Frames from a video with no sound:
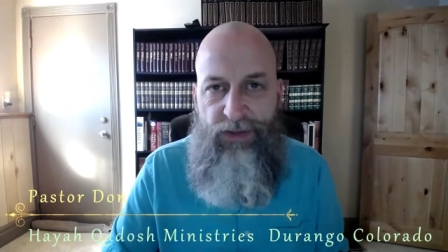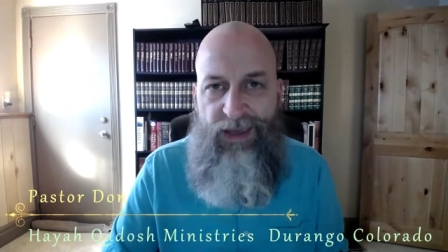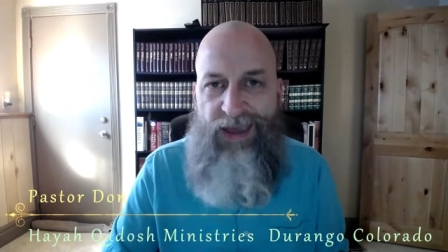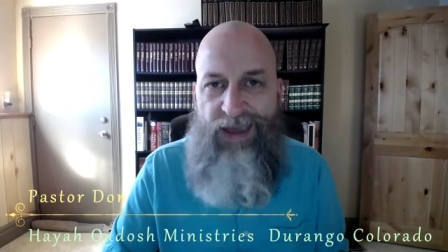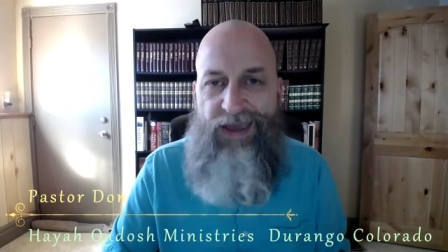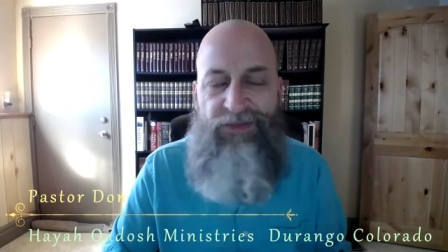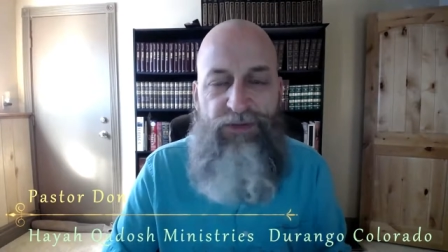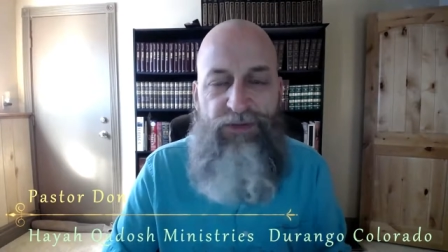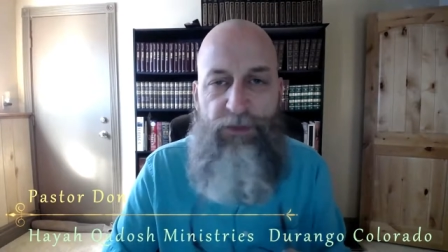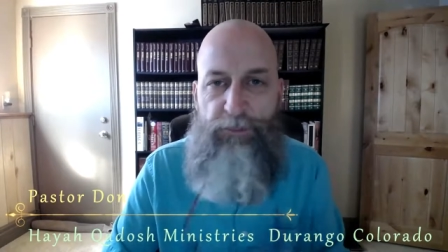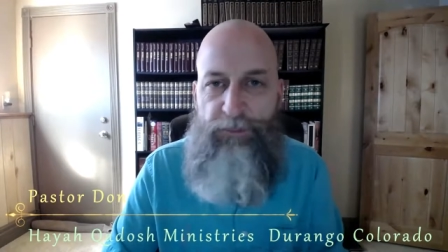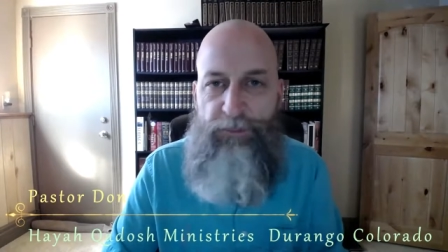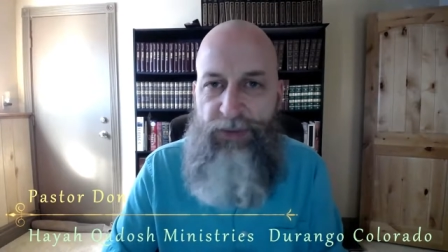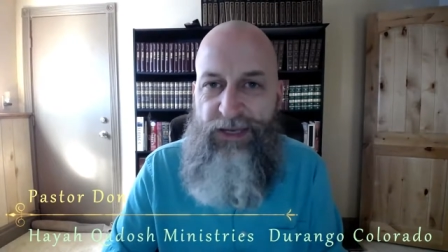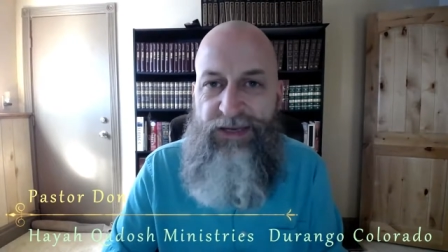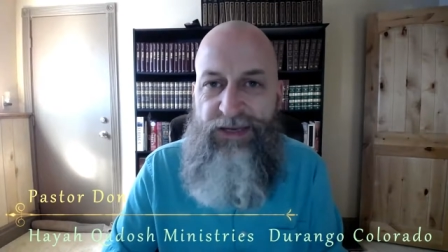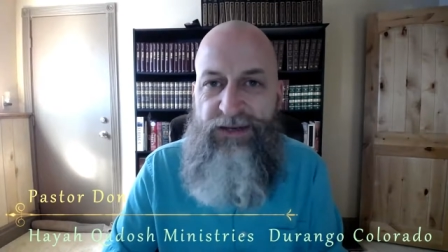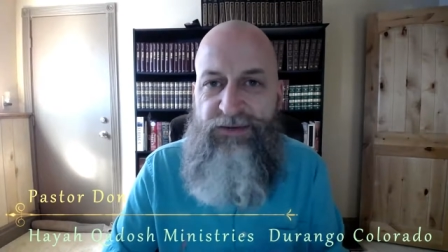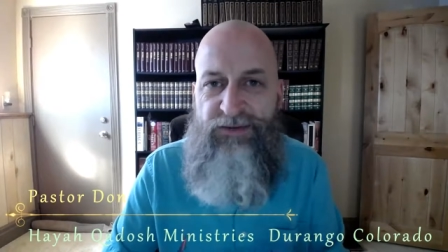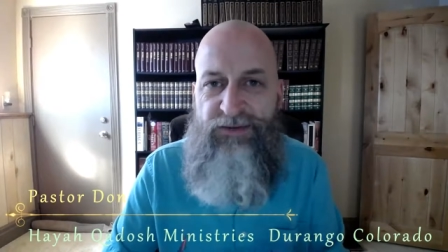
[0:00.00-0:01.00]
And the
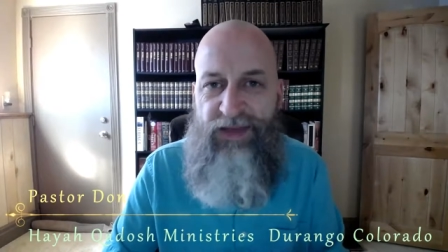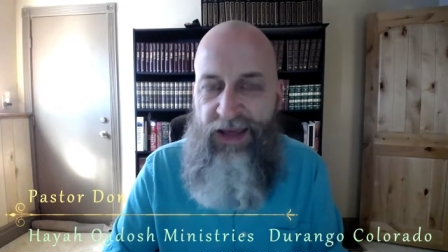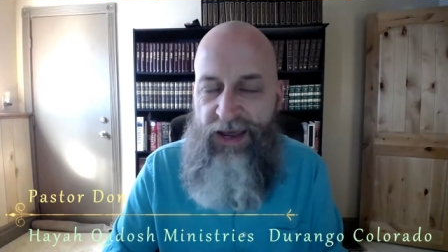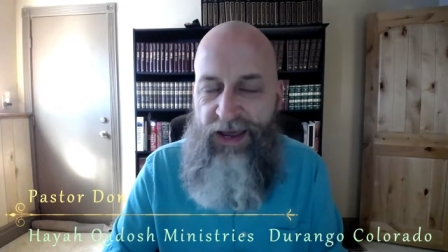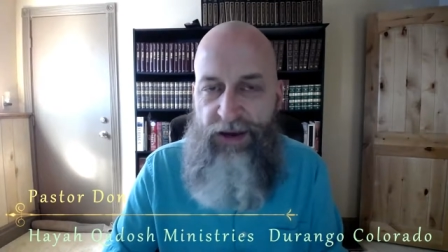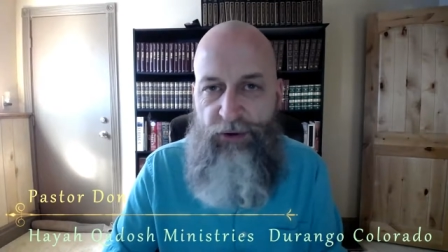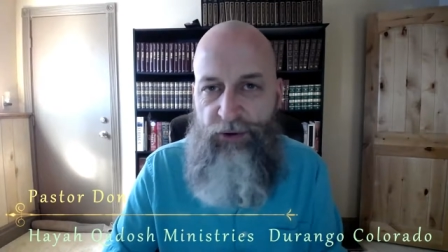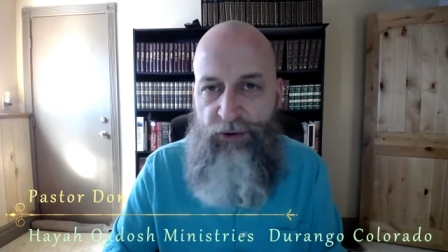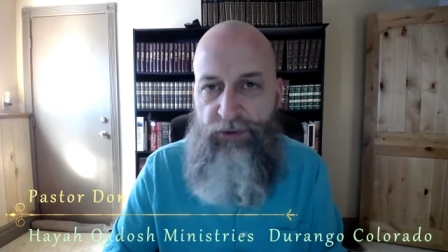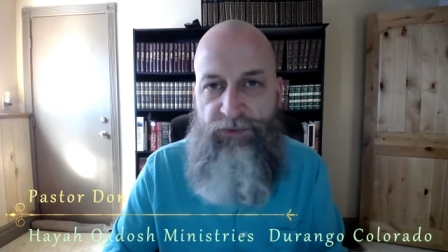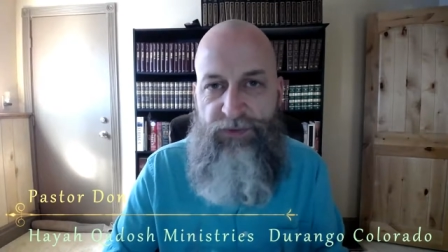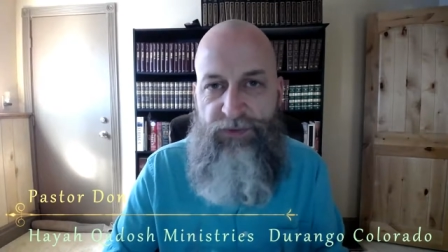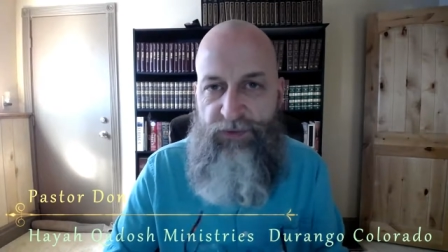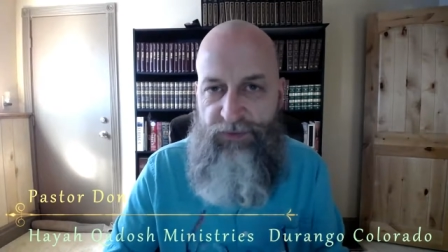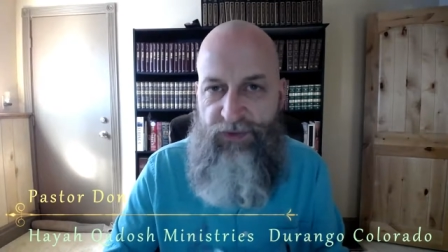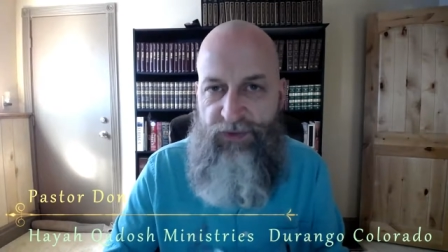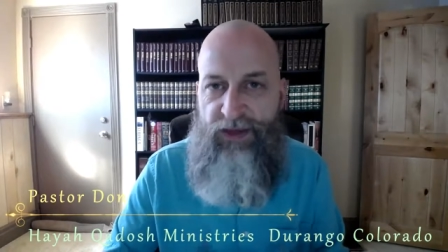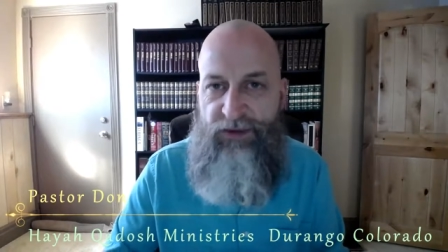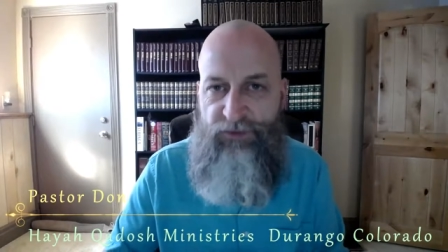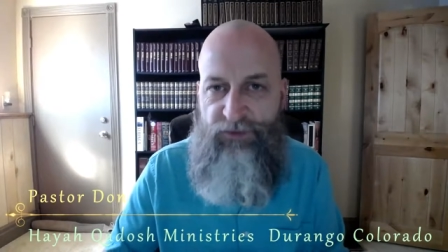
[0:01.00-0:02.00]
biggest error that
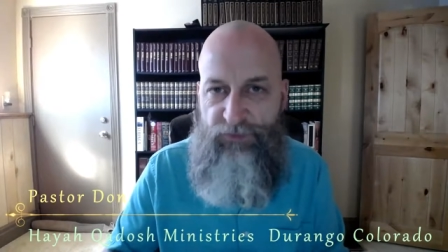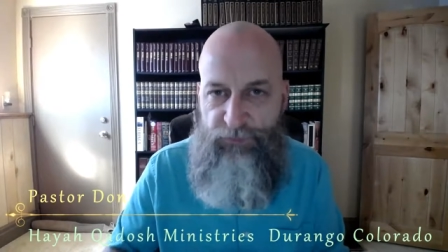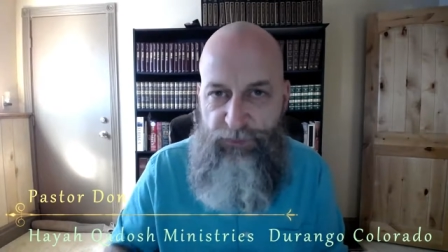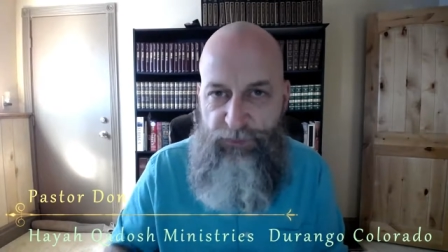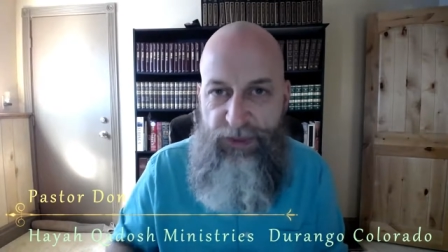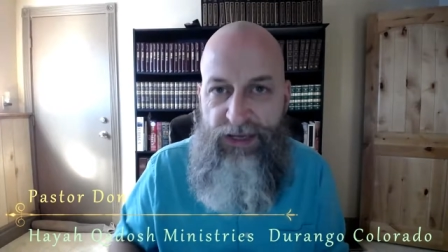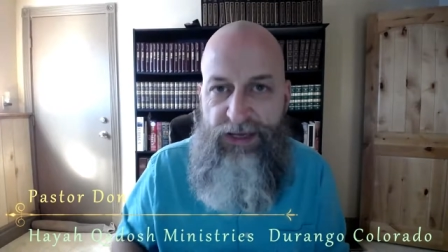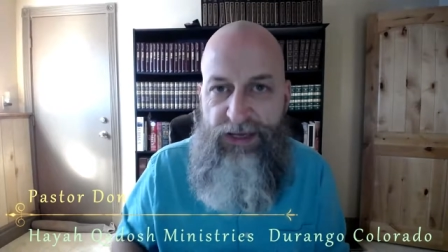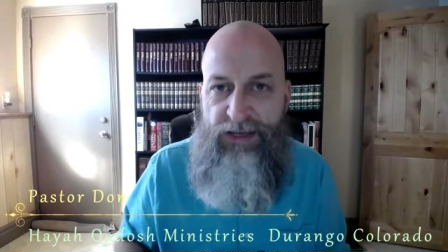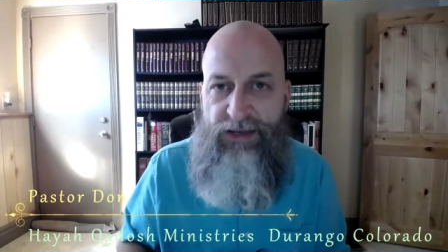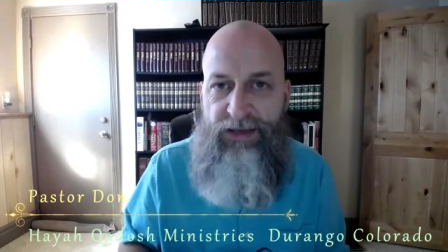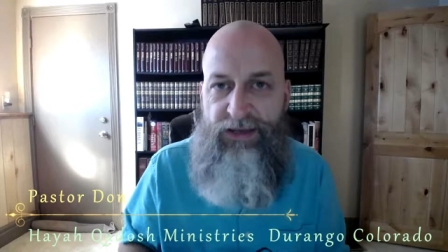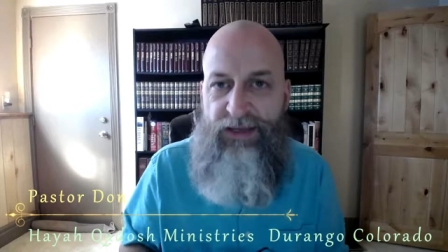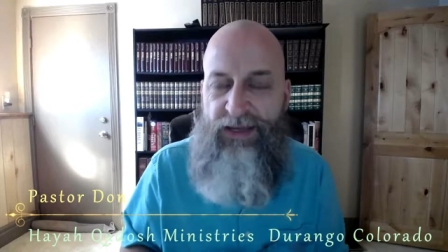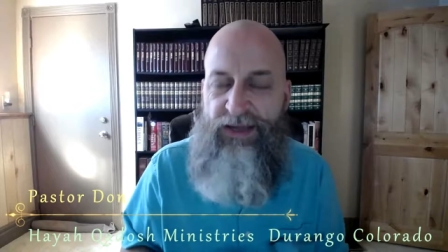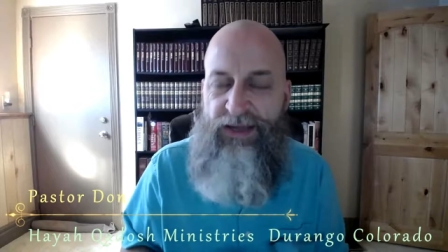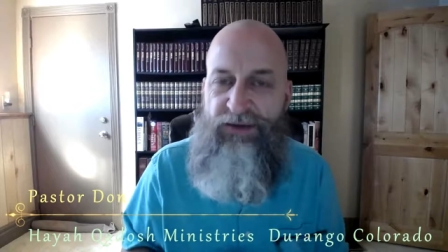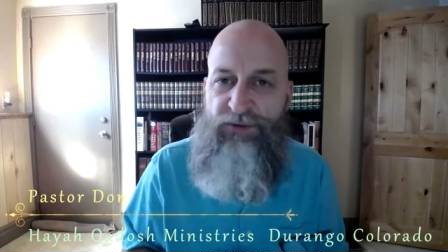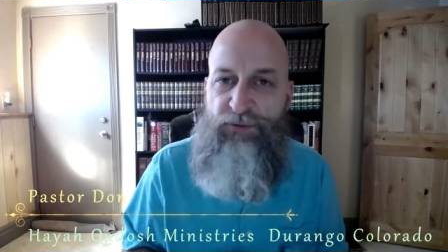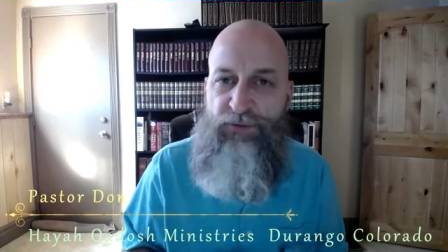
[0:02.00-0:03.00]
they speak
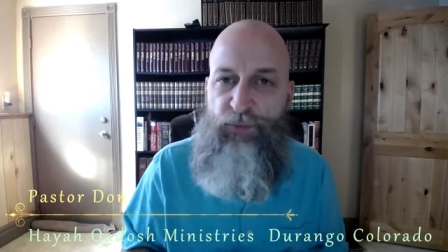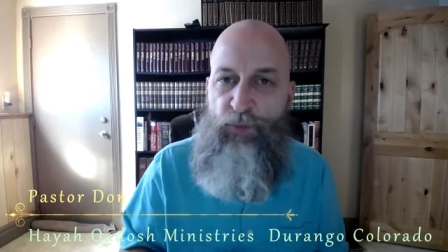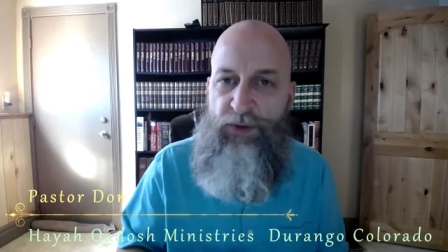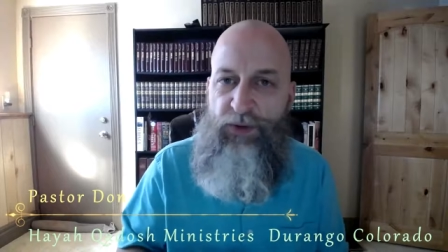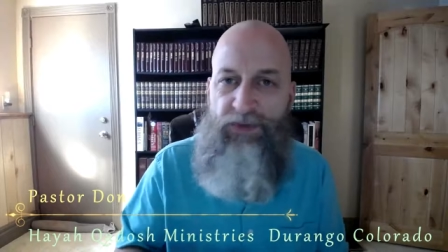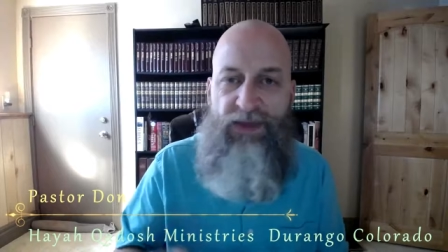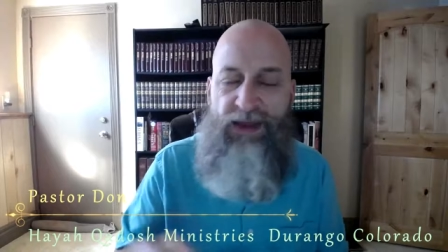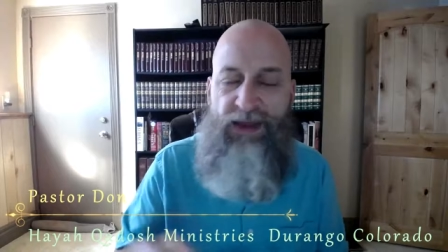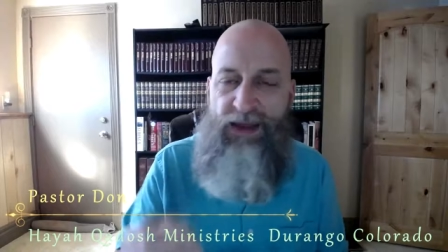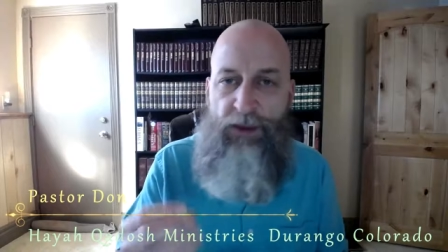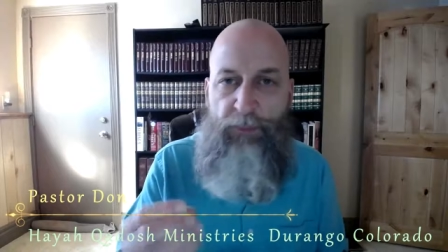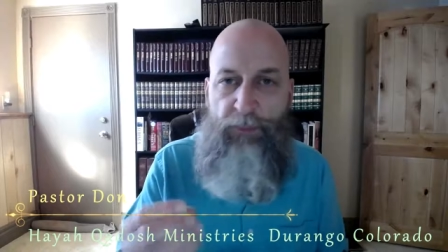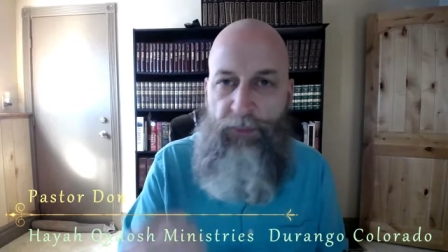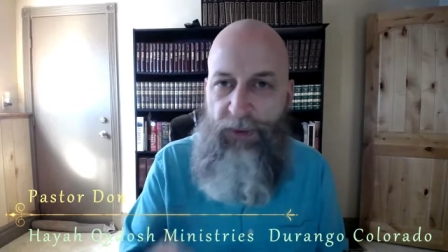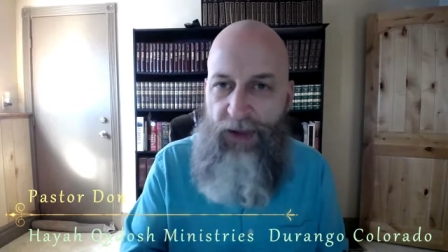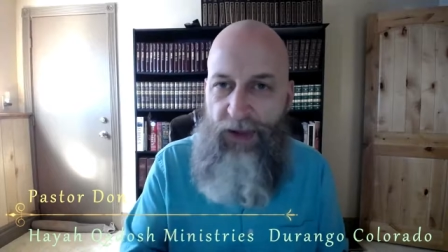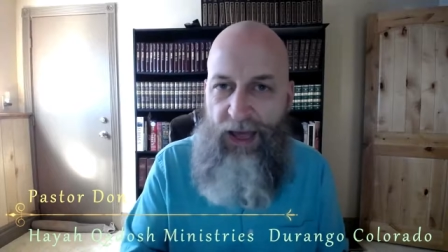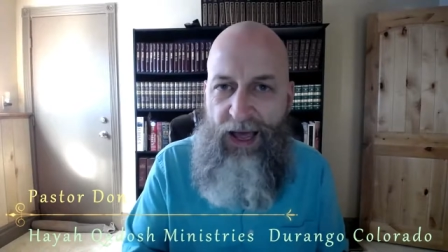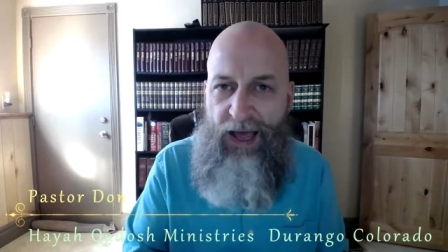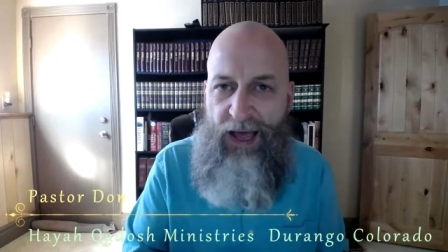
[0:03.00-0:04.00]
is when they
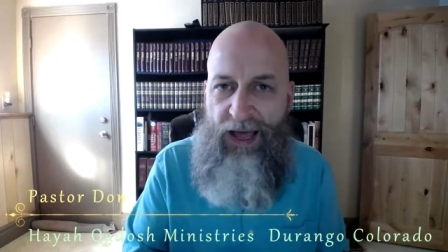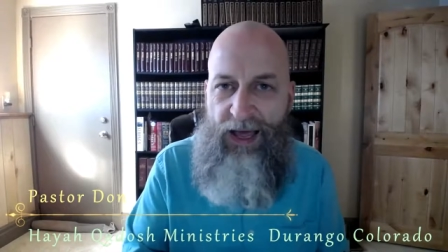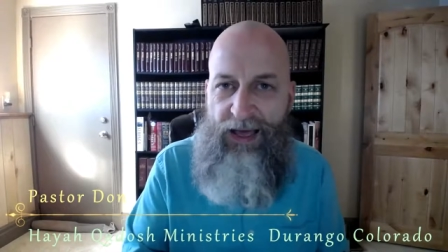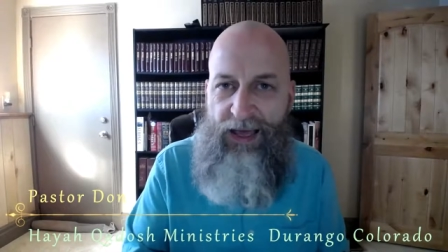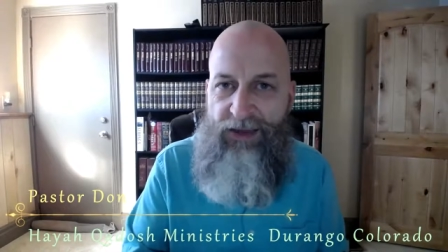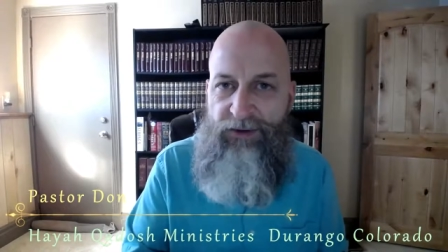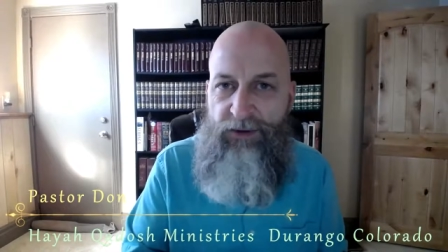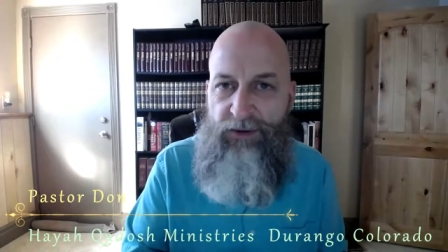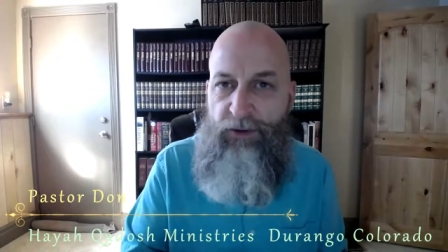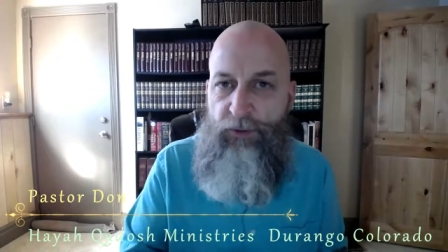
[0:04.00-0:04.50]
apply